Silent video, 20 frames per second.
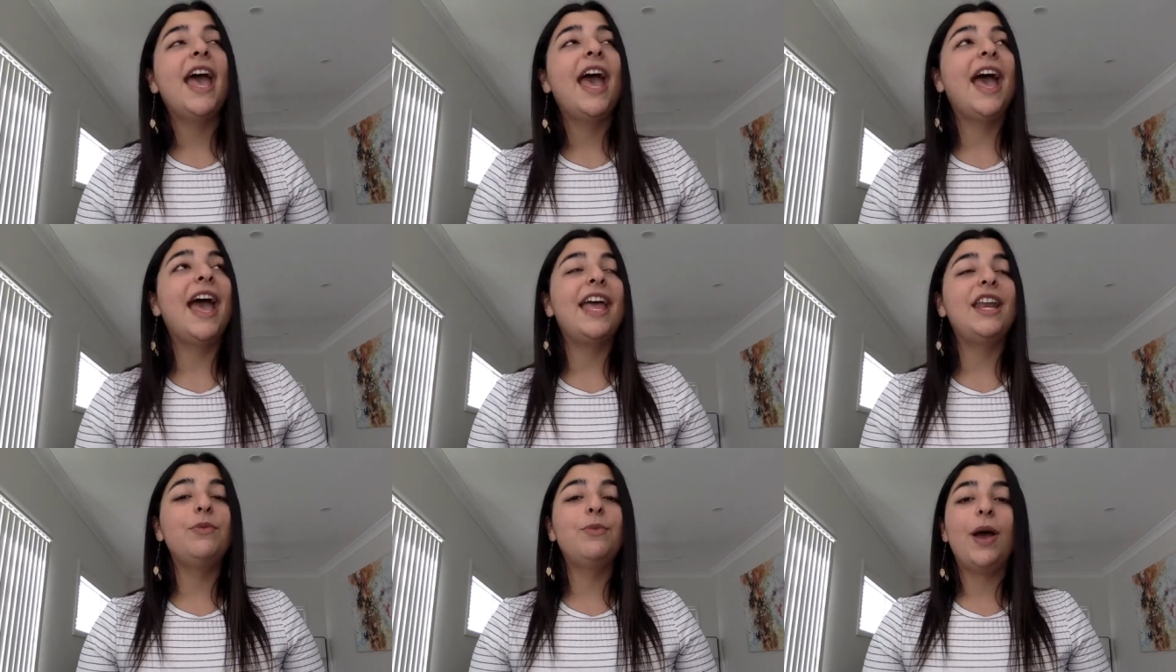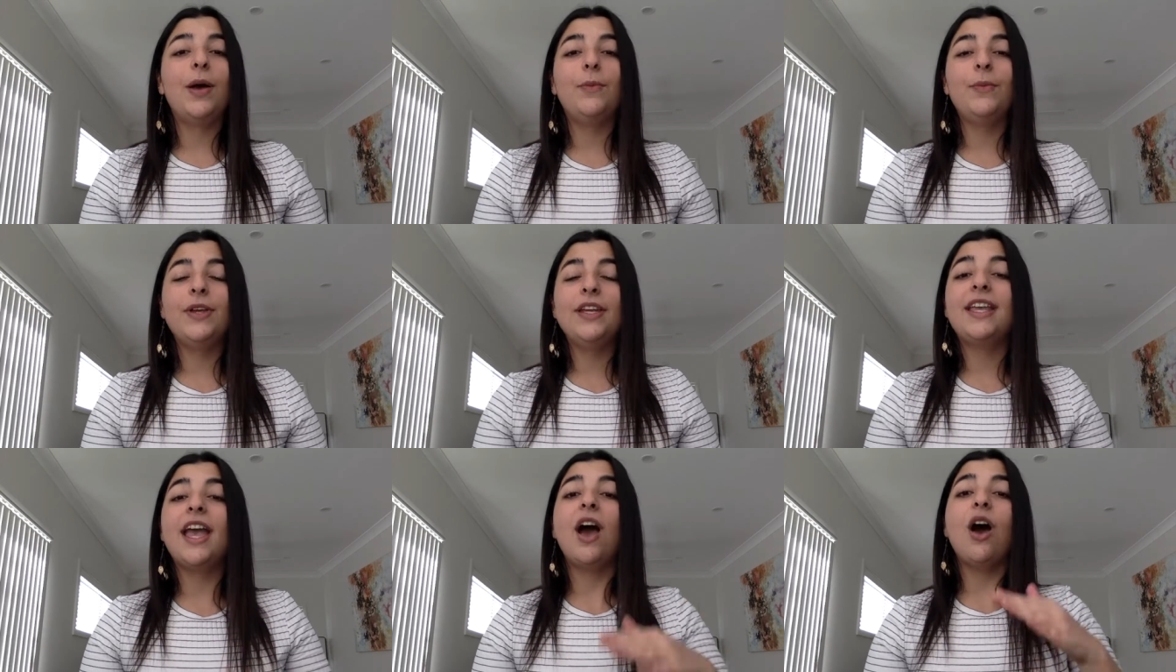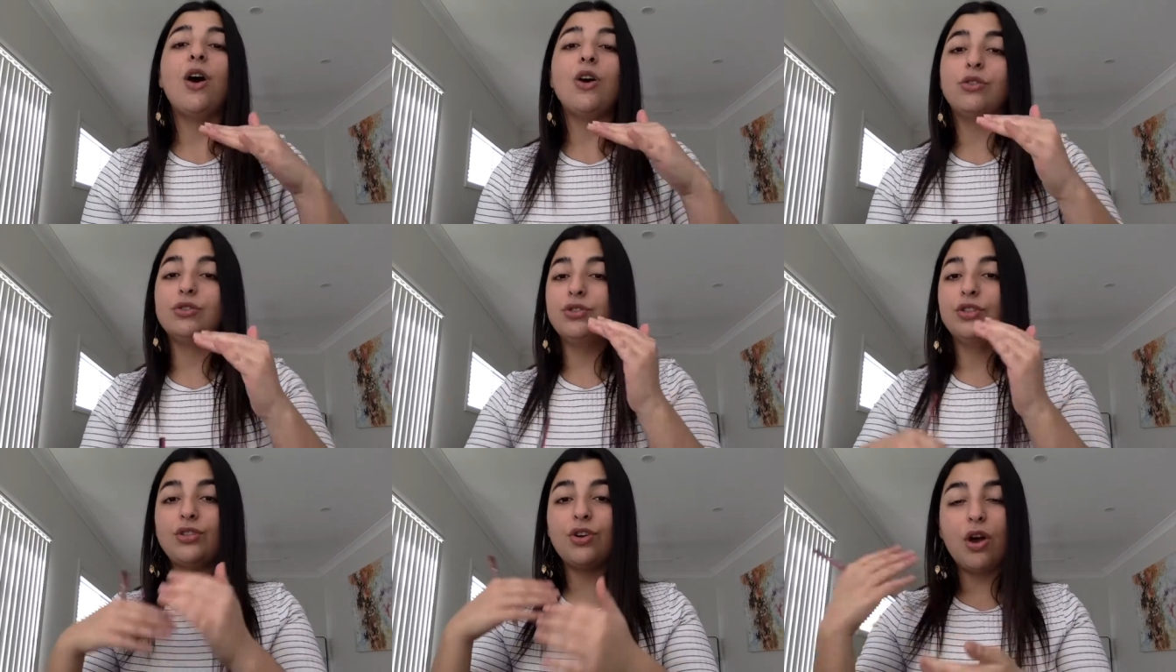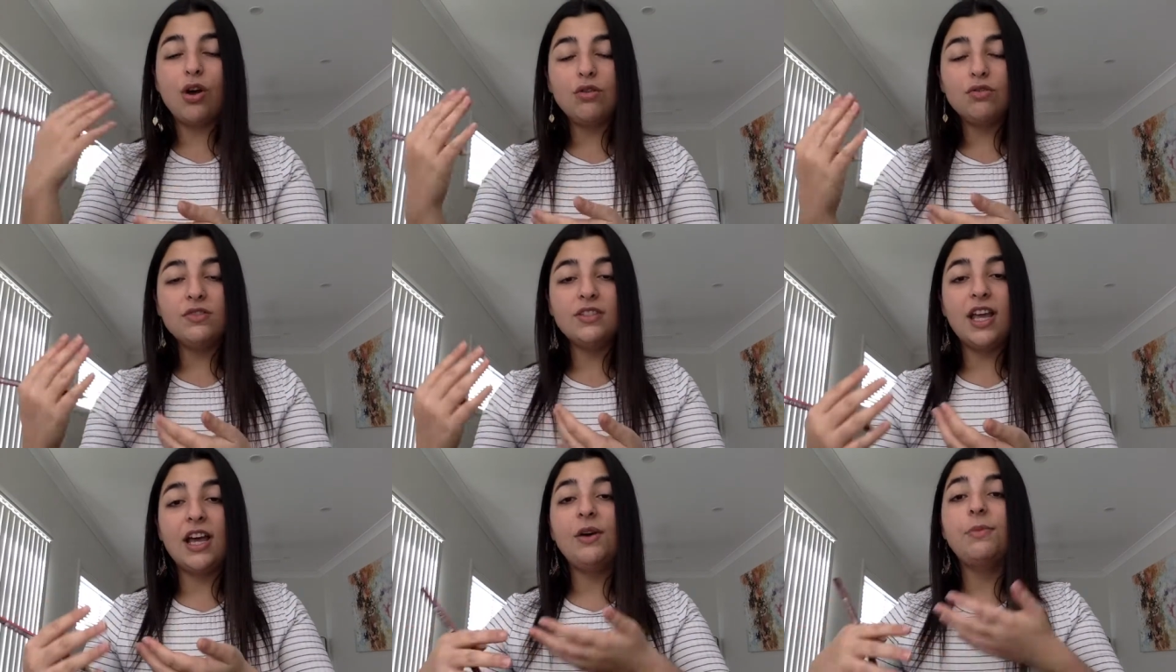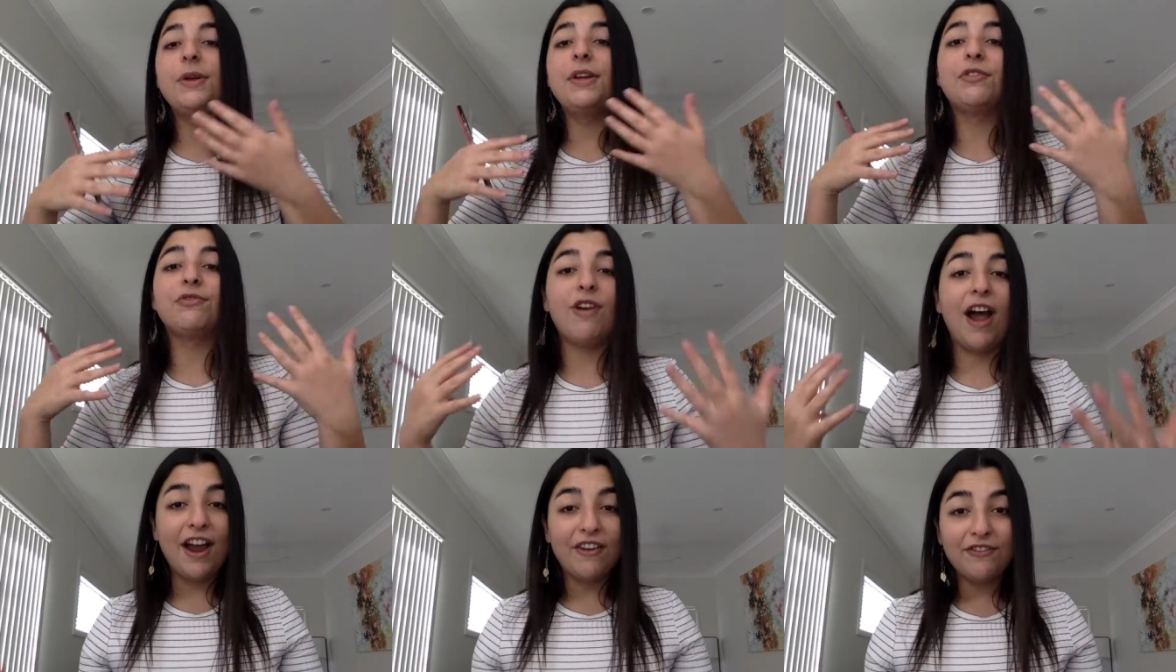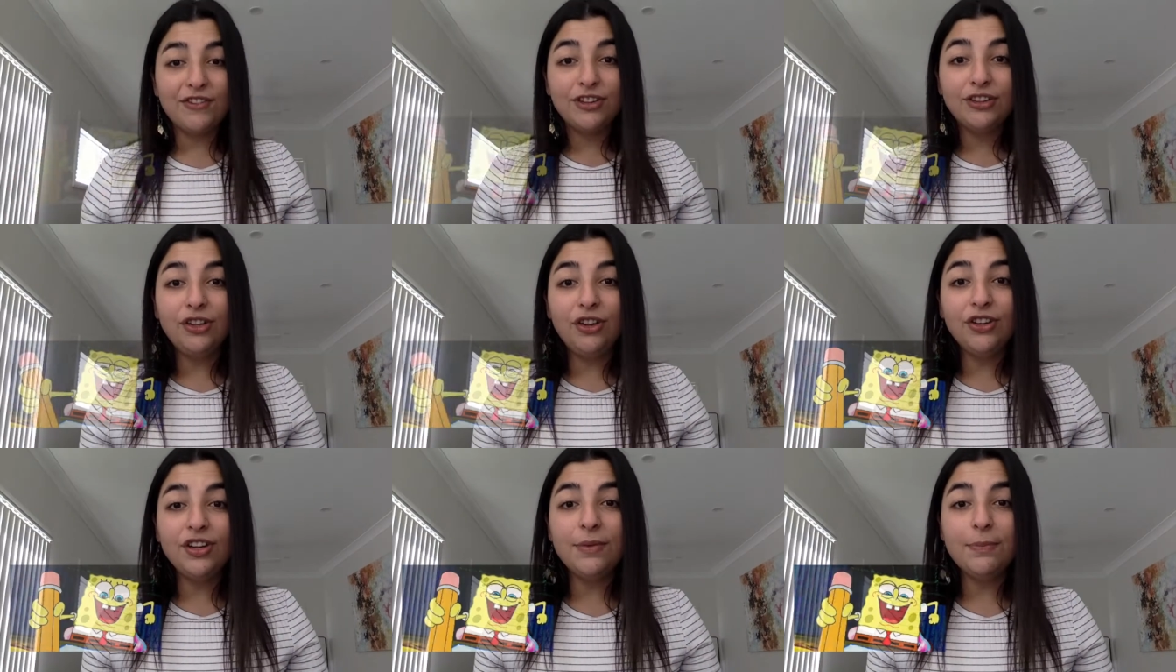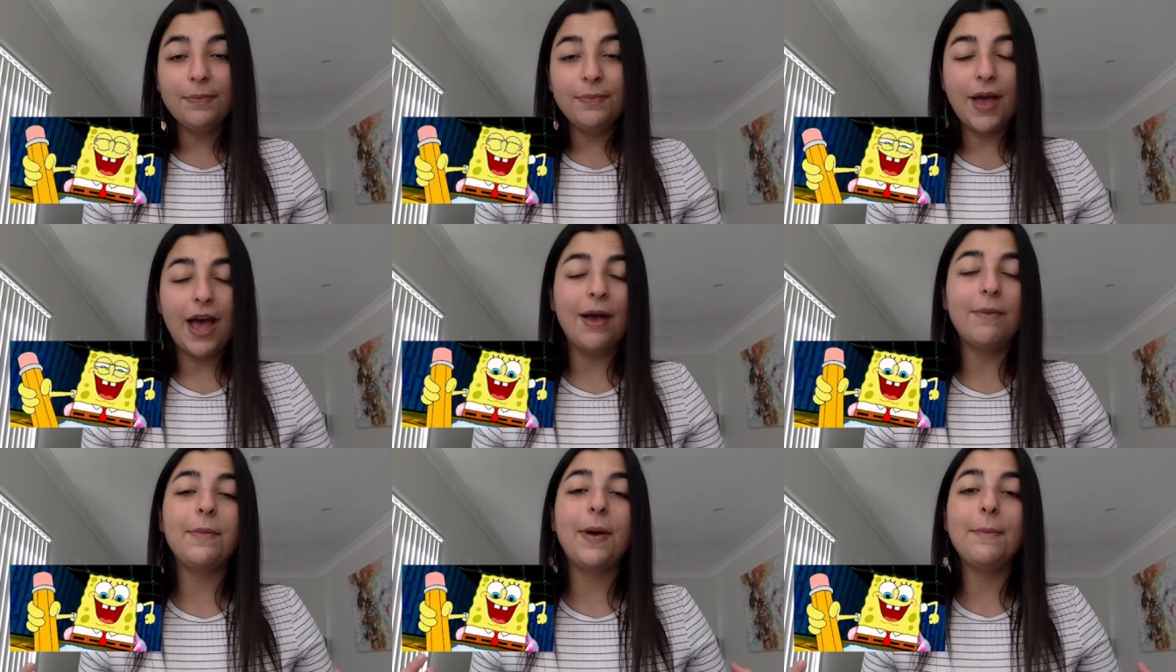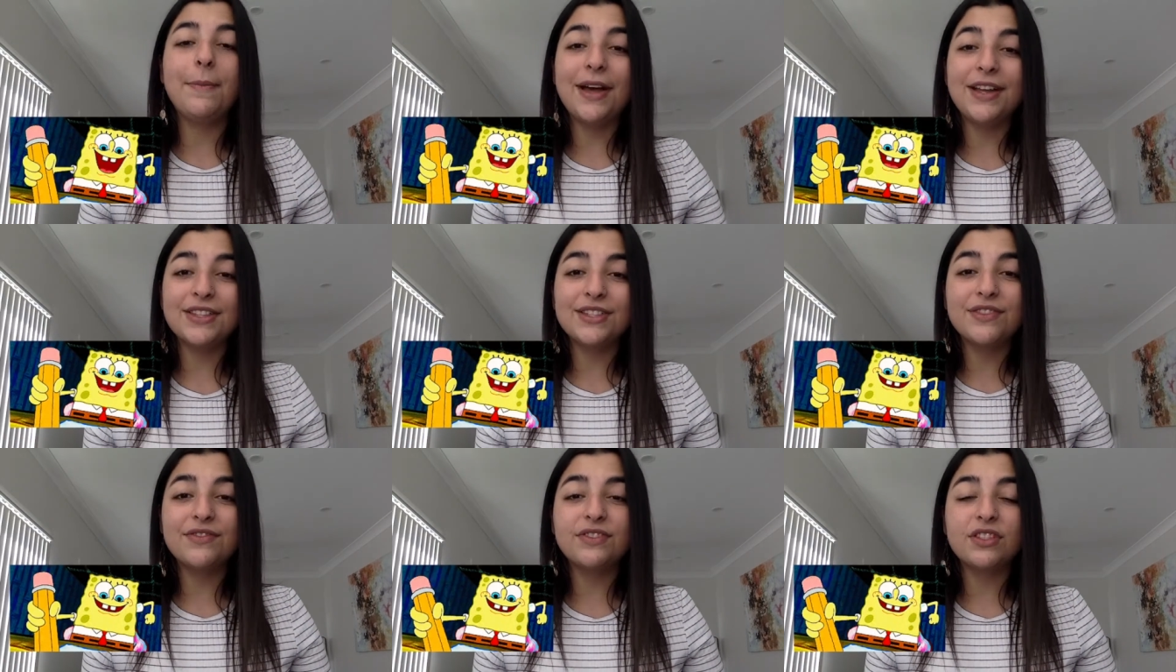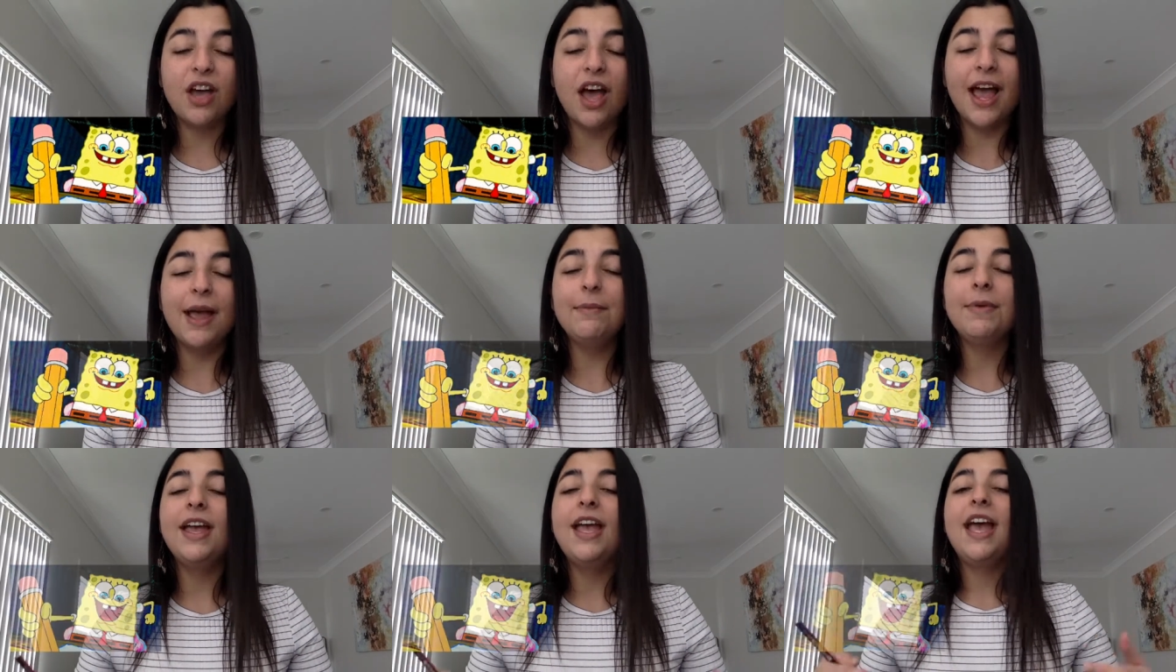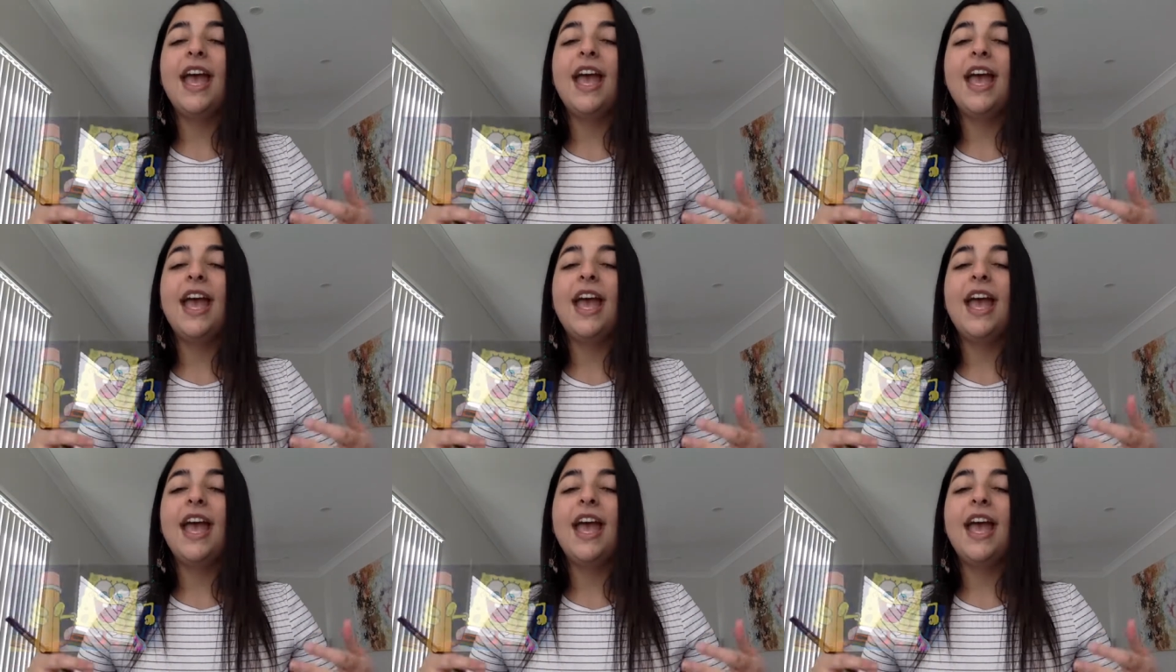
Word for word: And when we get older and older, we write for longer um, amounts of time